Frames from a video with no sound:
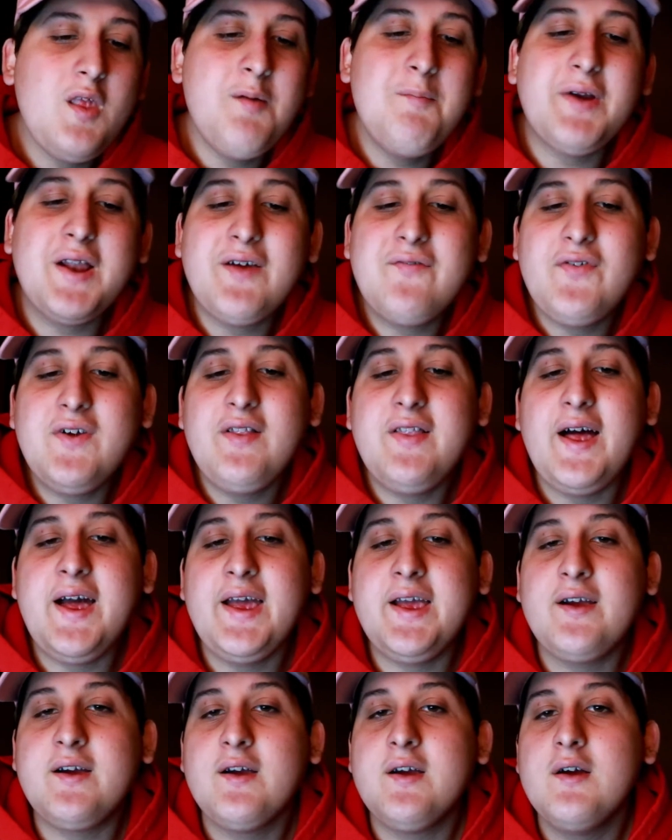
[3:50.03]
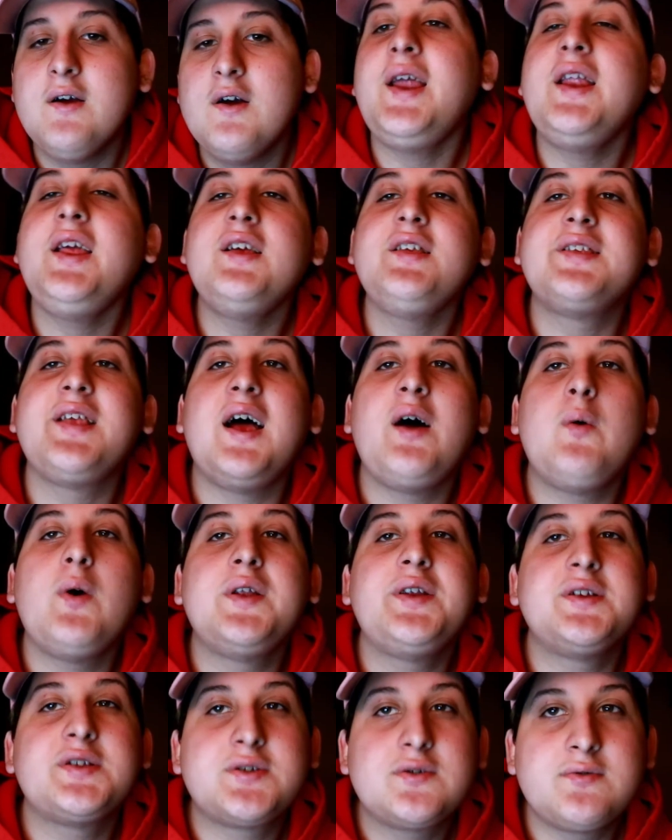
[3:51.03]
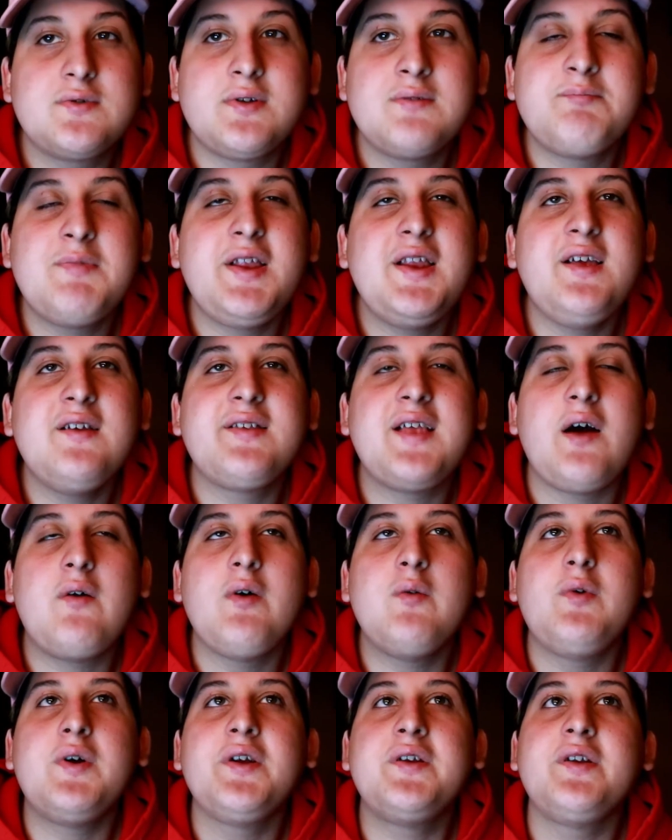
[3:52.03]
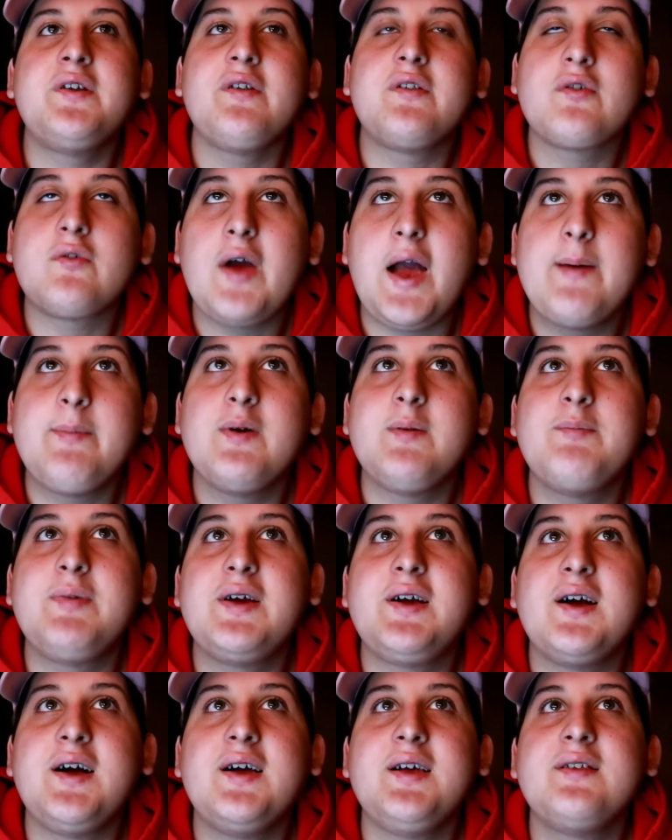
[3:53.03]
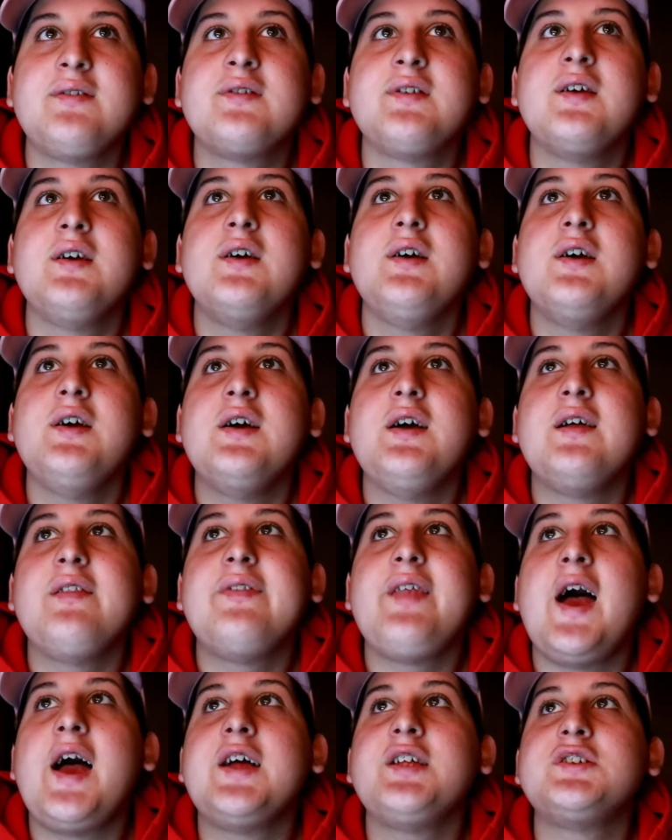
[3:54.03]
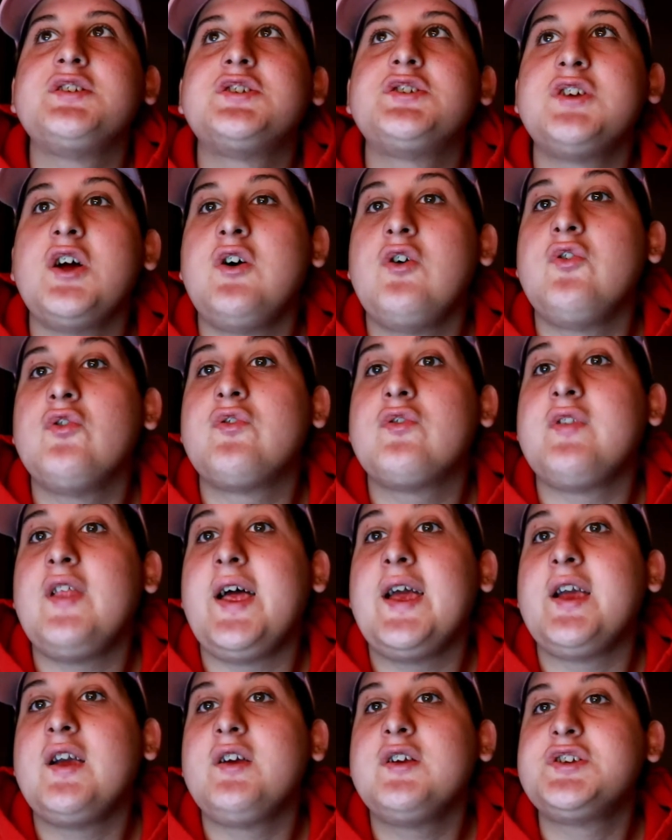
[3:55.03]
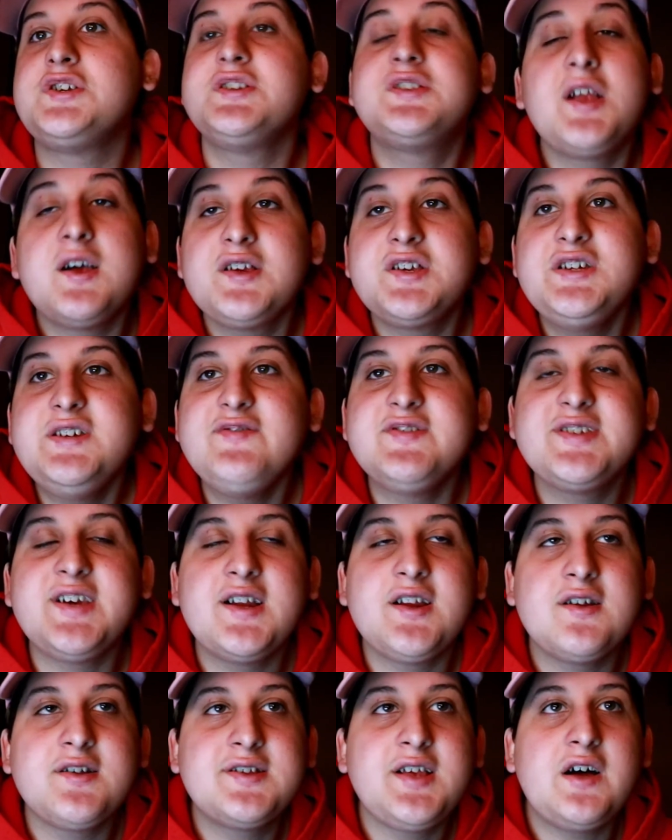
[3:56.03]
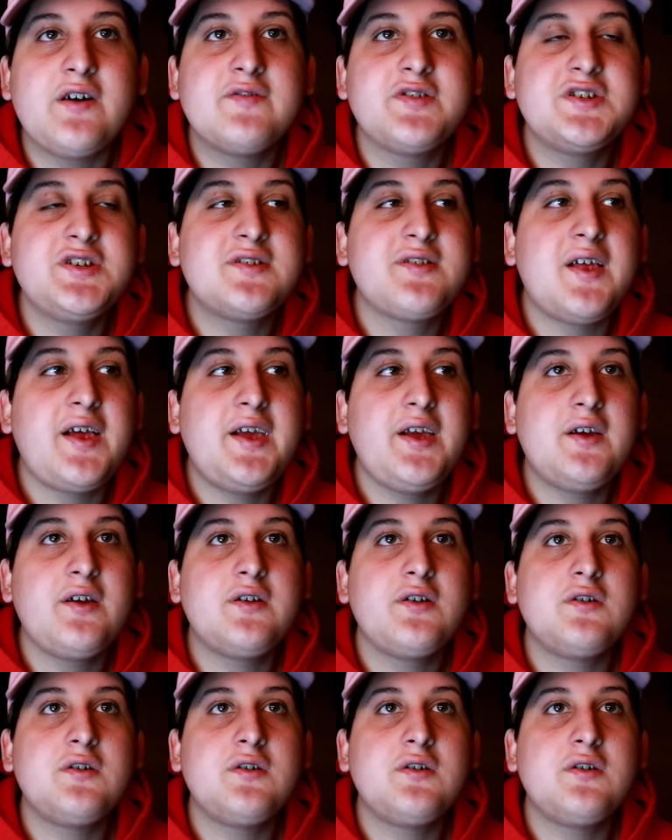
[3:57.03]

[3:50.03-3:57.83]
But I feel like mania is how I wanted to describe it, because that shows, like, she even said it herself. She's like,